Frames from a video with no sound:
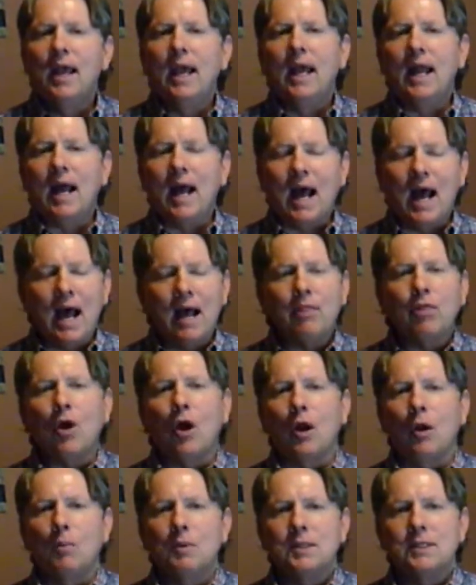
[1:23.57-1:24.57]
Now, I
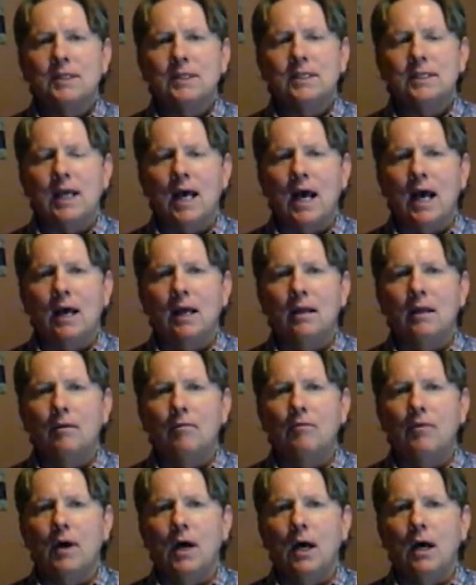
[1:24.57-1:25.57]
thought it was a sign
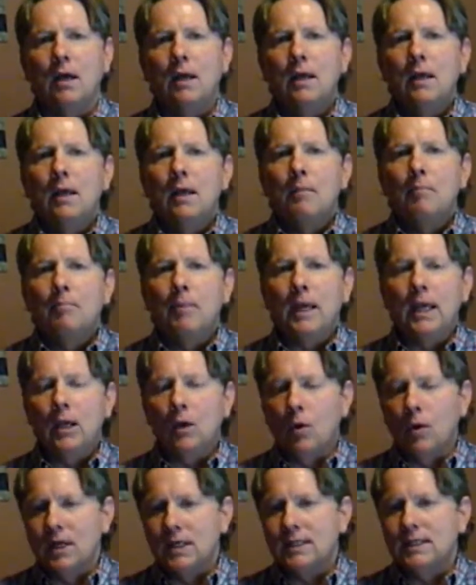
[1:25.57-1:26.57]
of being
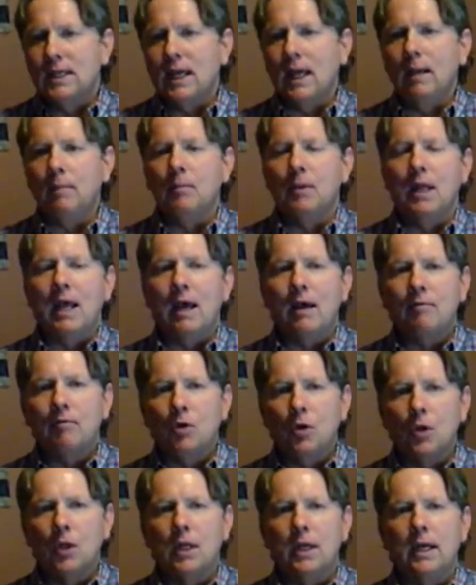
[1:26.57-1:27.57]
on the same
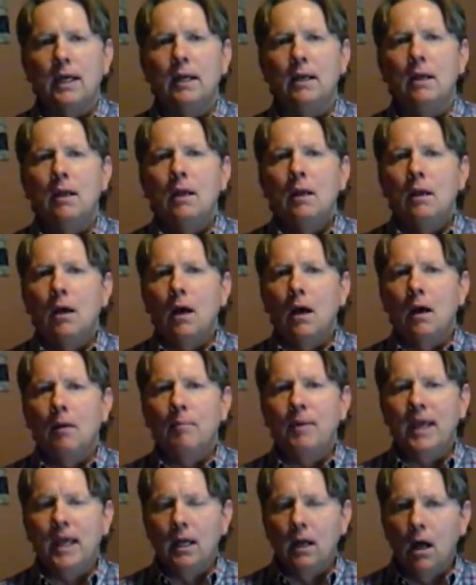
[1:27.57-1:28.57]
level and
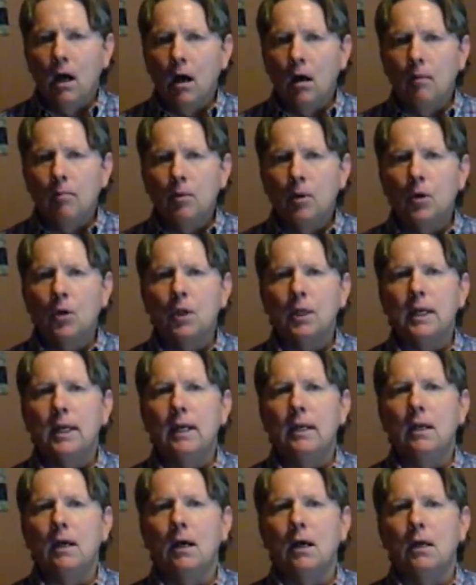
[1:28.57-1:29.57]
being humble
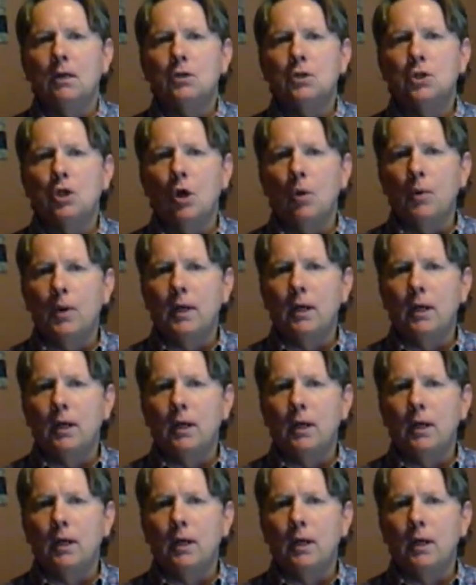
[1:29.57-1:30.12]
and showing